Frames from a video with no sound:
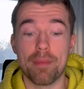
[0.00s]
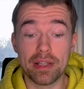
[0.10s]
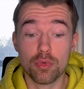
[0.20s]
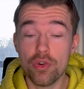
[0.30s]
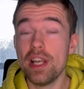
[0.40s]

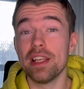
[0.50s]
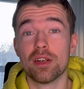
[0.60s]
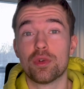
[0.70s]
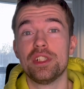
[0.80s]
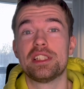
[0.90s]
it really
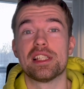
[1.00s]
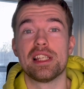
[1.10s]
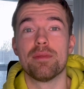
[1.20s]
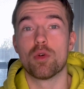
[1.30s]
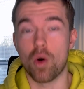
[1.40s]
increased the
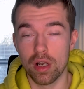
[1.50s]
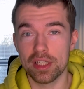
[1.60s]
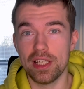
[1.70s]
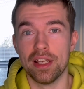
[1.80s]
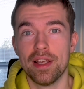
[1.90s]
sleep
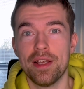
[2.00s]
quality